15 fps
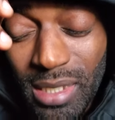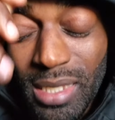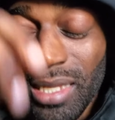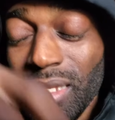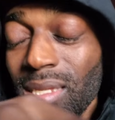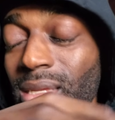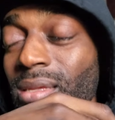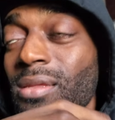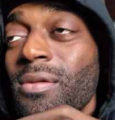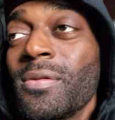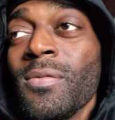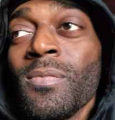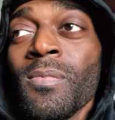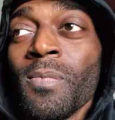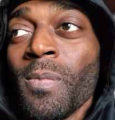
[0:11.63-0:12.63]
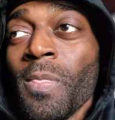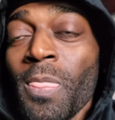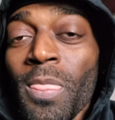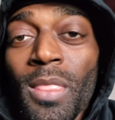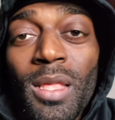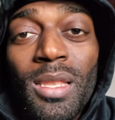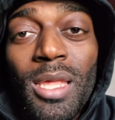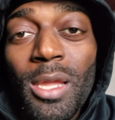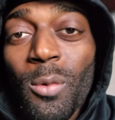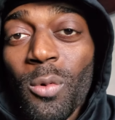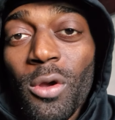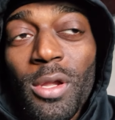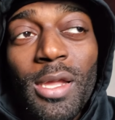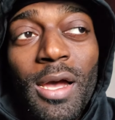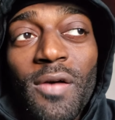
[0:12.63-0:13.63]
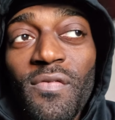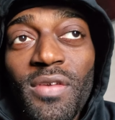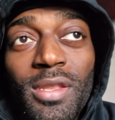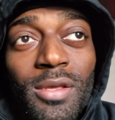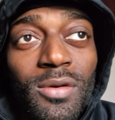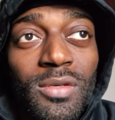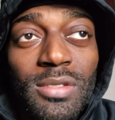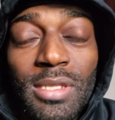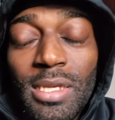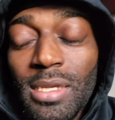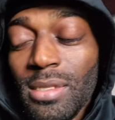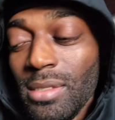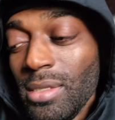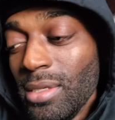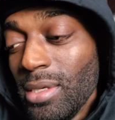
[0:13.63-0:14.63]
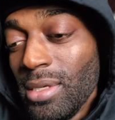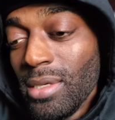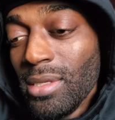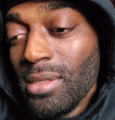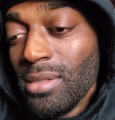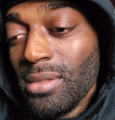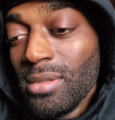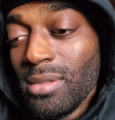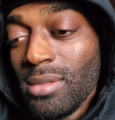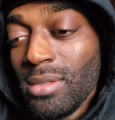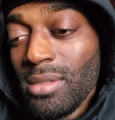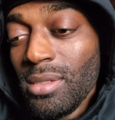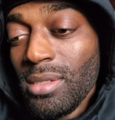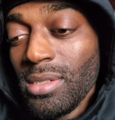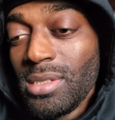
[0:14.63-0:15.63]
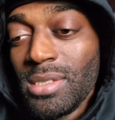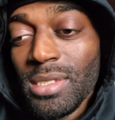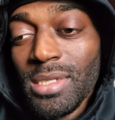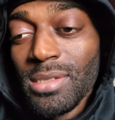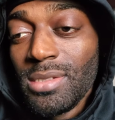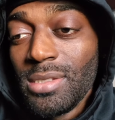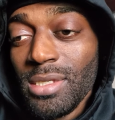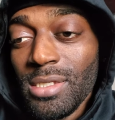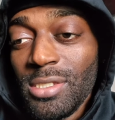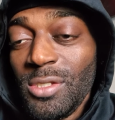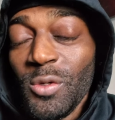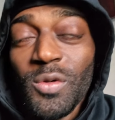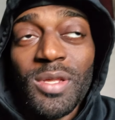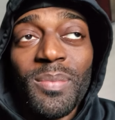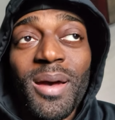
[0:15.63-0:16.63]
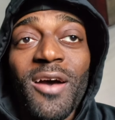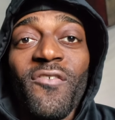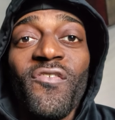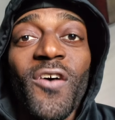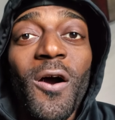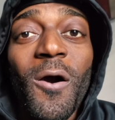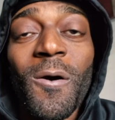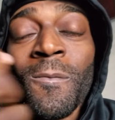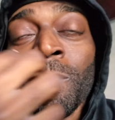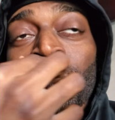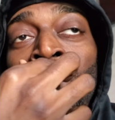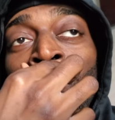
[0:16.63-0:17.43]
any like workout videos lately and it's it's it's due to my fault.